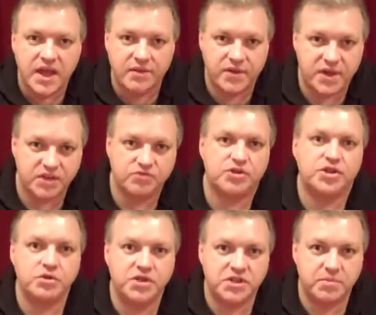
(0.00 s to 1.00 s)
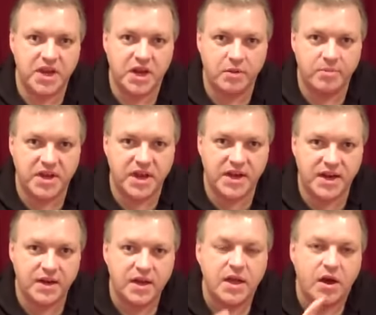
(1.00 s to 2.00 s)
If he introduces me at the
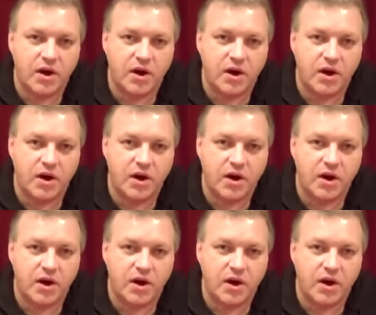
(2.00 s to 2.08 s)
beginning,